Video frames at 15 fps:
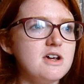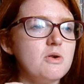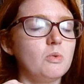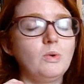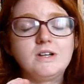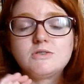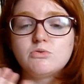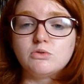
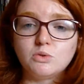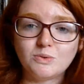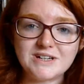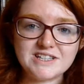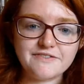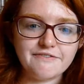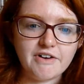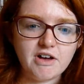which were
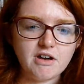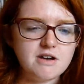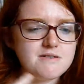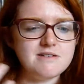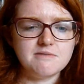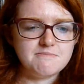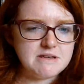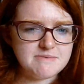always fun,
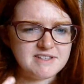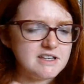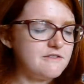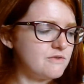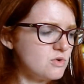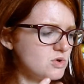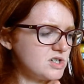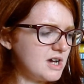B B C
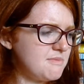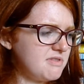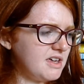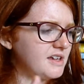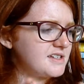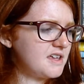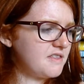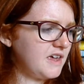four type
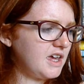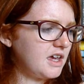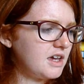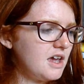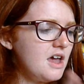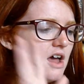things, I think.